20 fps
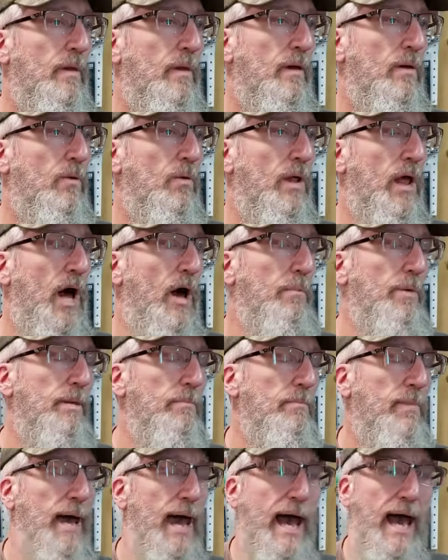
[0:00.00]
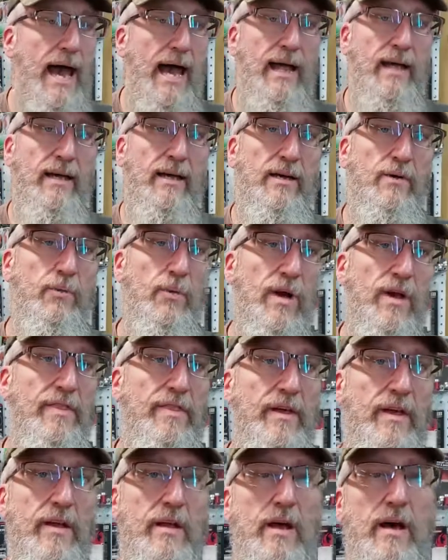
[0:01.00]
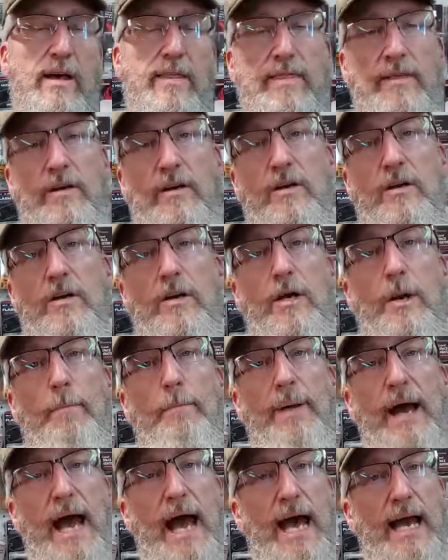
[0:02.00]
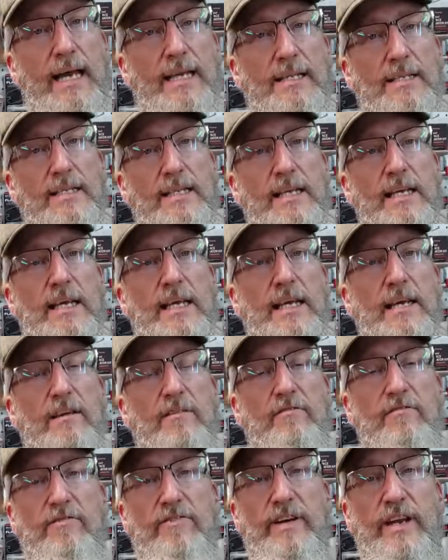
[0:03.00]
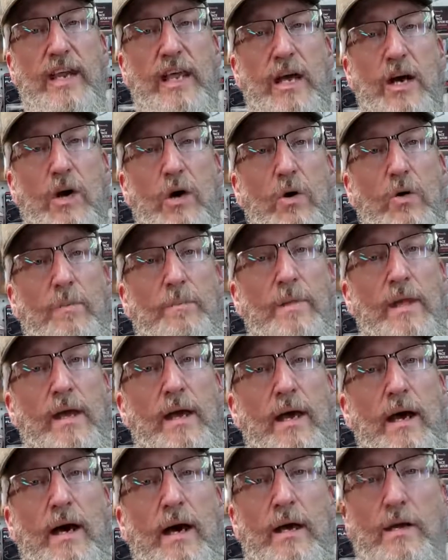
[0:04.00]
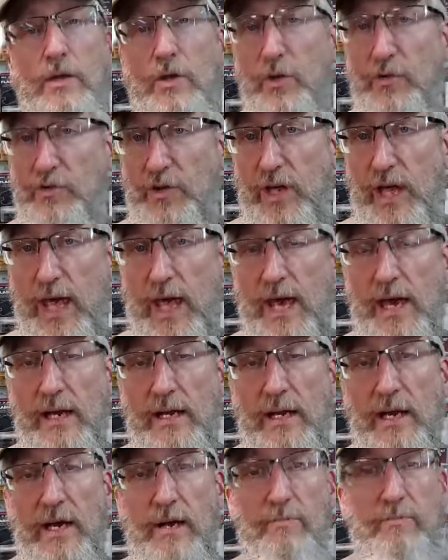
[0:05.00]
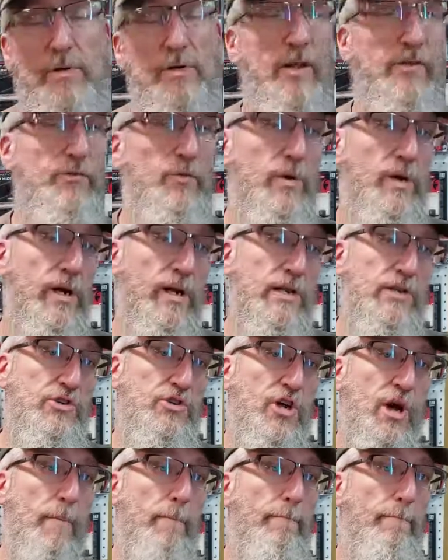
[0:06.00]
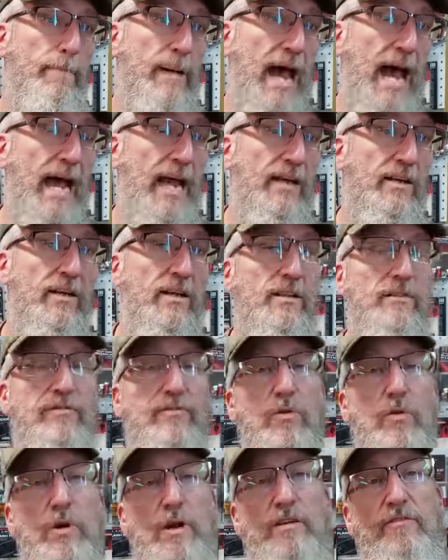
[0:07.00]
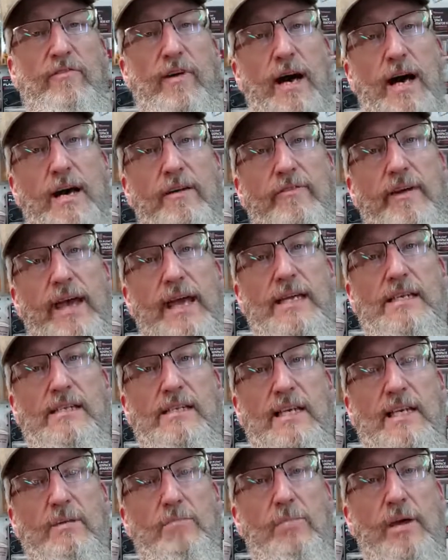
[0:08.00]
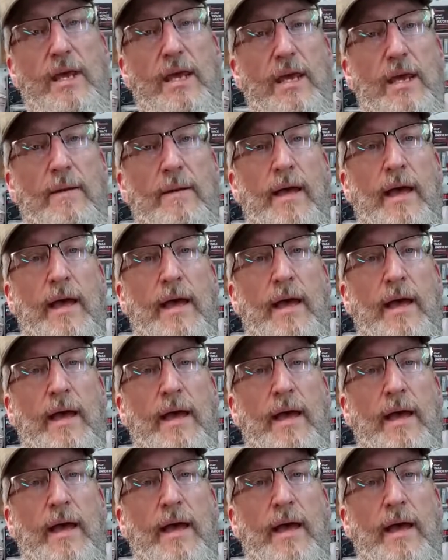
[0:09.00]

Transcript: Well, I'll be back with another PAC-T video using handgun bullets. We're going to jump back to the 45 ACP.